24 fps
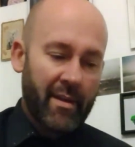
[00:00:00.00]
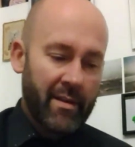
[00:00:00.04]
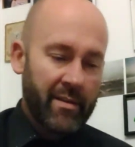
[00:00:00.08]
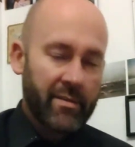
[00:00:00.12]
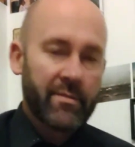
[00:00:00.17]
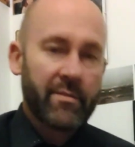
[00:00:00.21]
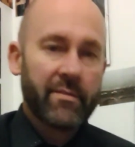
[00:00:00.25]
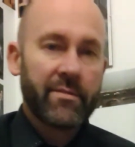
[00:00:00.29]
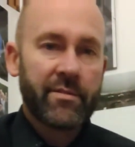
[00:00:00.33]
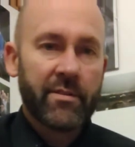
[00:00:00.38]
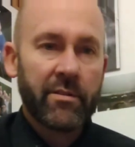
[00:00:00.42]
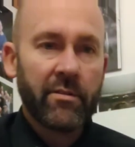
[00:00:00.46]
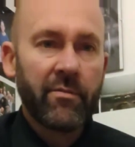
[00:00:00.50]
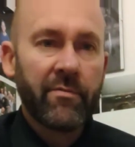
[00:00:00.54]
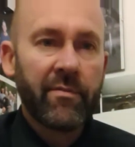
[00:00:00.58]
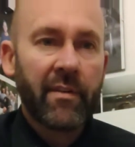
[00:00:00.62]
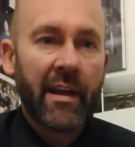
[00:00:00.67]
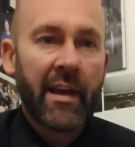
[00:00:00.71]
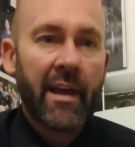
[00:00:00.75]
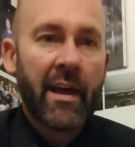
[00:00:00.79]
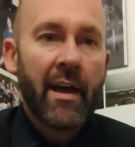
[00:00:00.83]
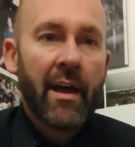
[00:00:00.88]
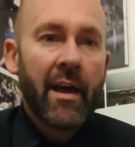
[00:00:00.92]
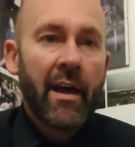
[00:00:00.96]
So it's
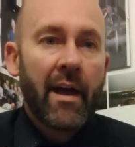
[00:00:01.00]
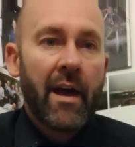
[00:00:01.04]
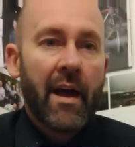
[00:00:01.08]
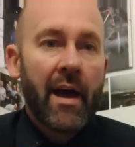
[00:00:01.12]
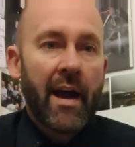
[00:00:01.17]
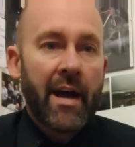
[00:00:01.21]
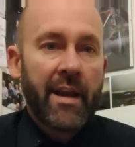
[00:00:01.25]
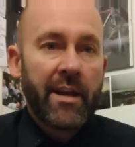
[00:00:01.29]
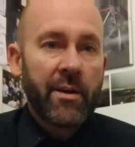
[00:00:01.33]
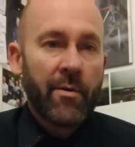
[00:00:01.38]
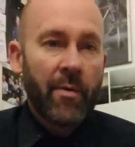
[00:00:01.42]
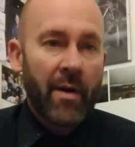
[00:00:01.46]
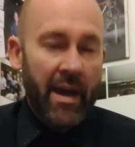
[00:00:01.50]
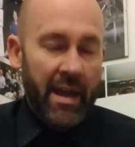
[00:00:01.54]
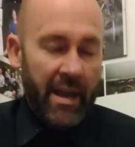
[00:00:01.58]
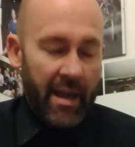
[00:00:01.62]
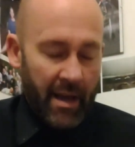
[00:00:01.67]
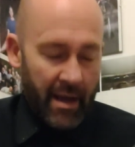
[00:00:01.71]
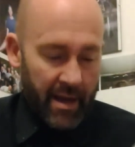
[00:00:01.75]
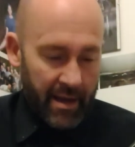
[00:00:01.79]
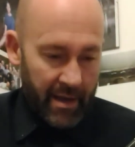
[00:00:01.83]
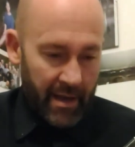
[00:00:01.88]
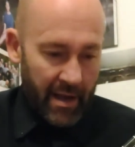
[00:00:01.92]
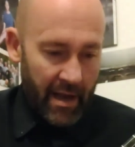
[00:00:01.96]
lovely. Anyway,
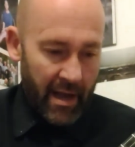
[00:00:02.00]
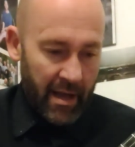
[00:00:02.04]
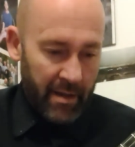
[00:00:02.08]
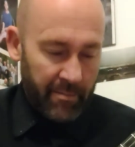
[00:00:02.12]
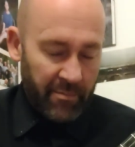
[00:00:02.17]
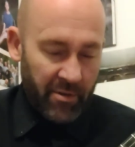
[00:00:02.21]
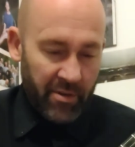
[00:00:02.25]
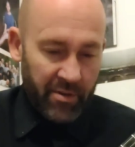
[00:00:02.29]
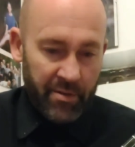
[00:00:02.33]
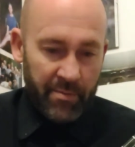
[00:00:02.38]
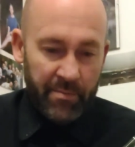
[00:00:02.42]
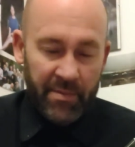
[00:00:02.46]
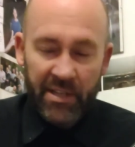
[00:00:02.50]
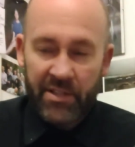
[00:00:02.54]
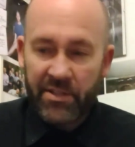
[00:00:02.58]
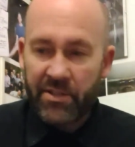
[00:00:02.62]
I'm going to be